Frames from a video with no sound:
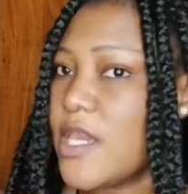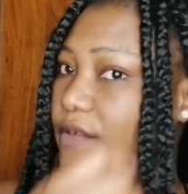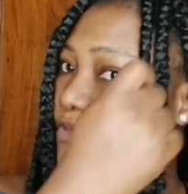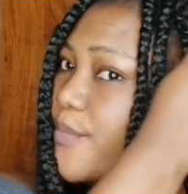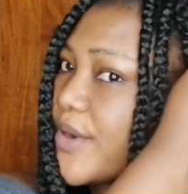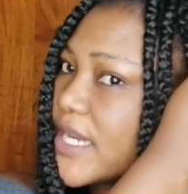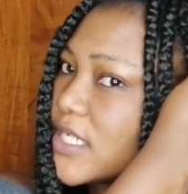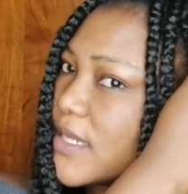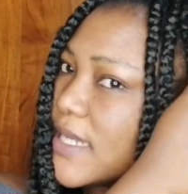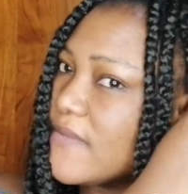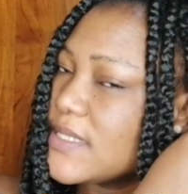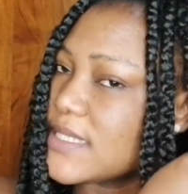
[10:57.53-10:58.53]
If you braid
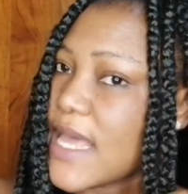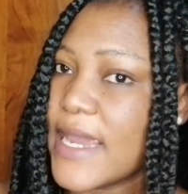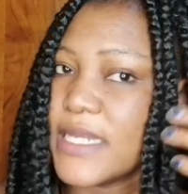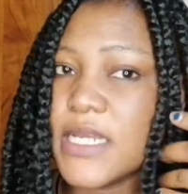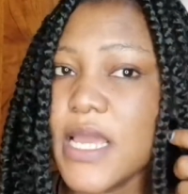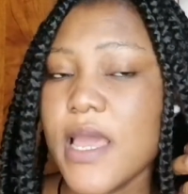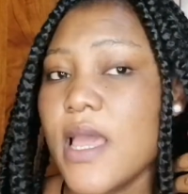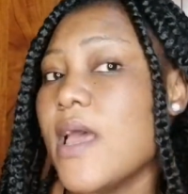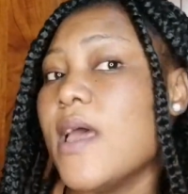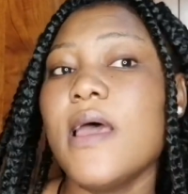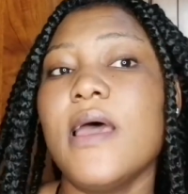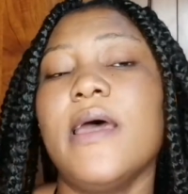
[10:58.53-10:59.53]
your left side
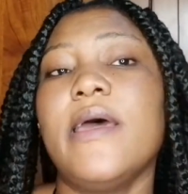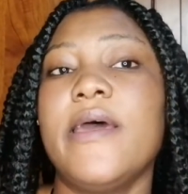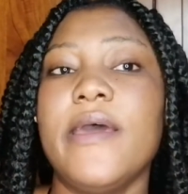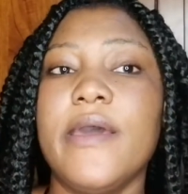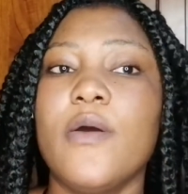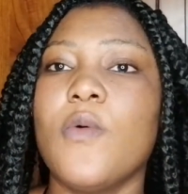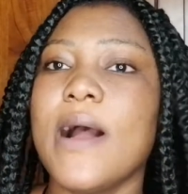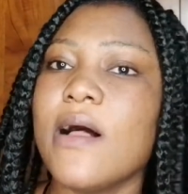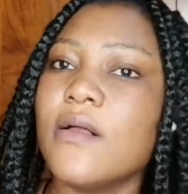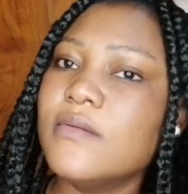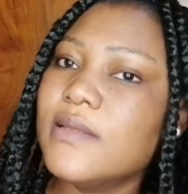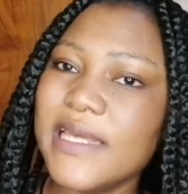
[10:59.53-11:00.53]
a
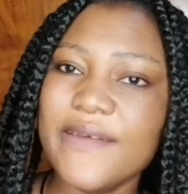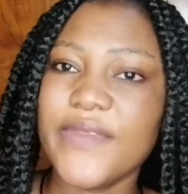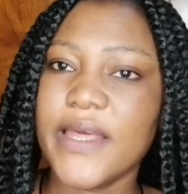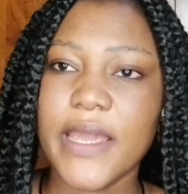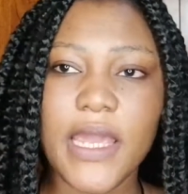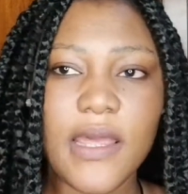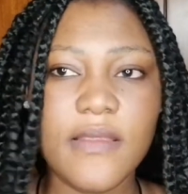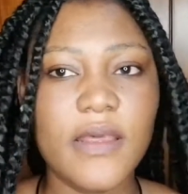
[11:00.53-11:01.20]
while, leave the hair